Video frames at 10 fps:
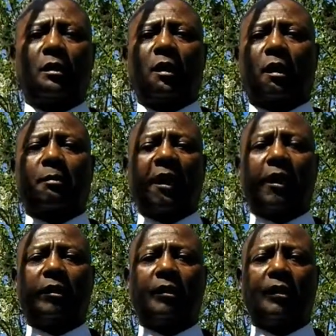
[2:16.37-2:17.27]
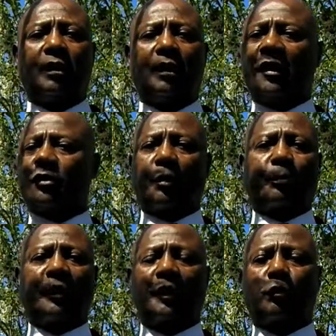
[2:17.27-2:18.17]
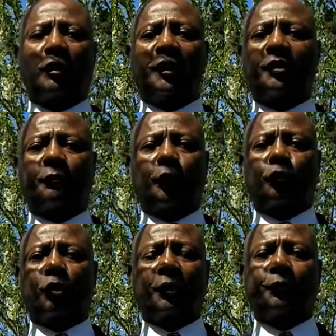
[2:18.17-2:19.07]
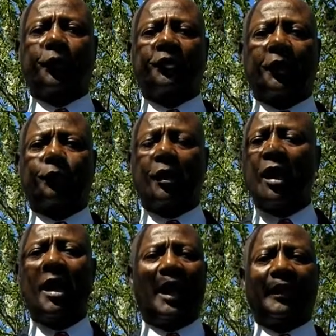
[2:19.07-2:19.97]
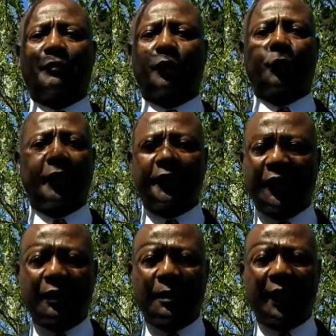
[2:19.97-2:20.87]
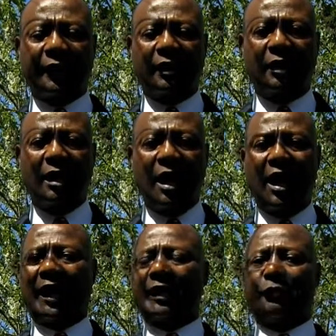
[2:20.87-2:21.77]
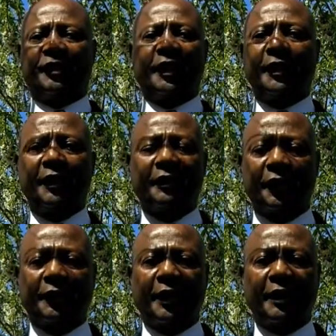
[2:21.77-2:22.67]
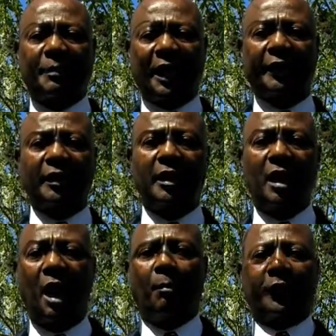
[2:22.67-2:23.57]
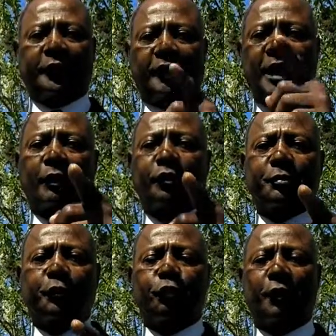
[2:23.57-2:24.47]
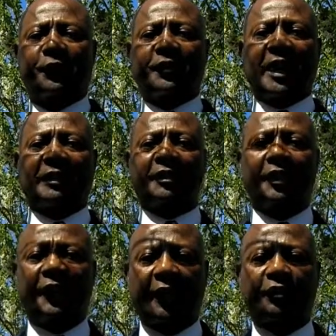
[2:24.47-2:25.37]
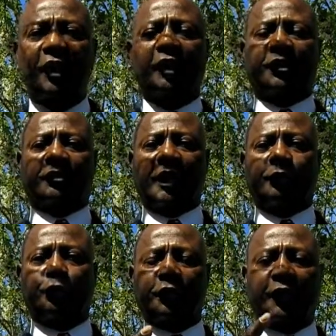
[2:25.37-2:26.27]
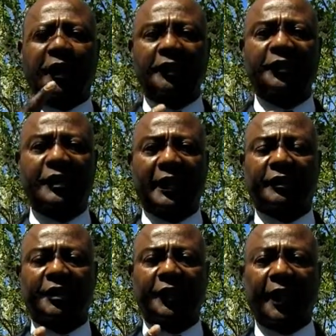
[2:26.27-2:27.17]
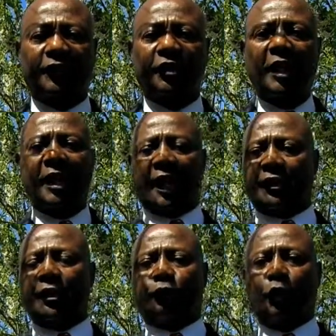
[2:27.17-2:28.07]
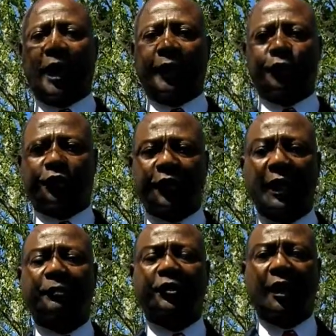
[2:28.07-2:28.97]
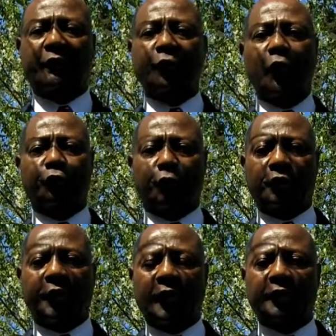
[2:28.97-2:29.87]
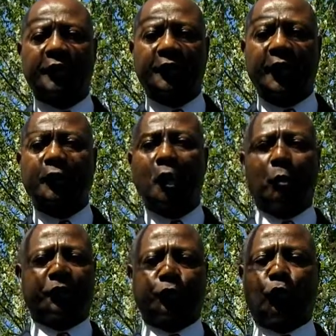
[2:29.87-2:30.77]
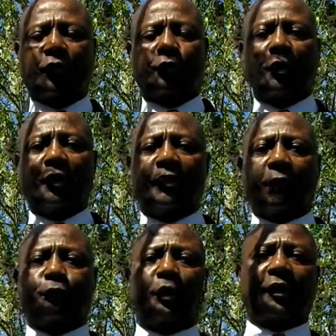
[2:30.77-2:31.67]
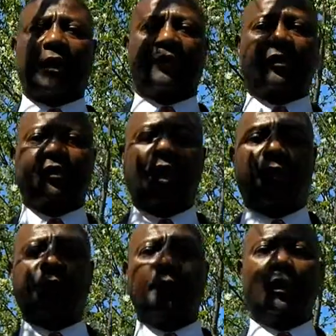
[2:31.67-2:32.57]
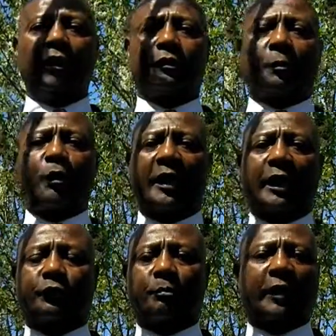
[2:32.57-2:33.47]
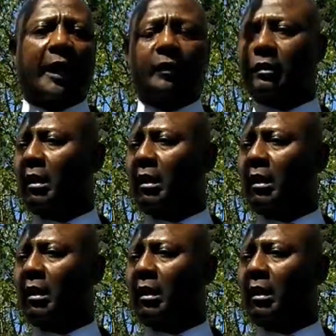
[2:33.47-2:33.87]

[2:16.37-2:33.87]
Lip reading: Look, man, this is a political lynching for the 21st century. I never threatened anybody. I never did anything to anybody. But the congressman's office got connects, just like Shirley Huntley's got connects, and he tried the same stuff Shirley Huntley did, which is orchestrated death threat against itself, to bring out the black